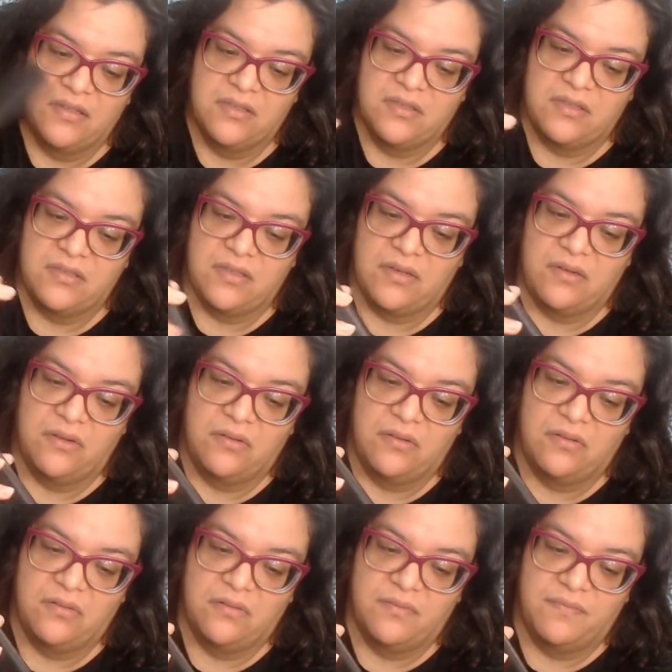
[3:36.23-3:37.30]
So
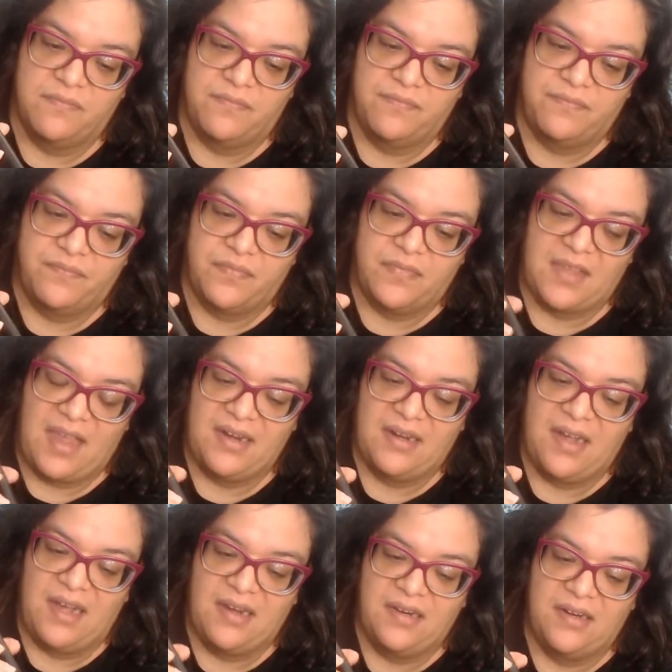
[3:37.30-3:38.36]
I had
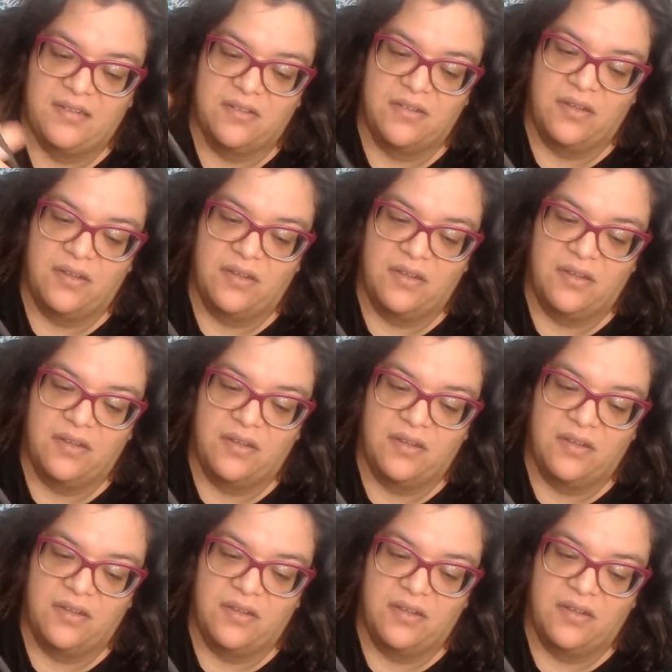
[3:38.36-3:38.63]
gotten it in there.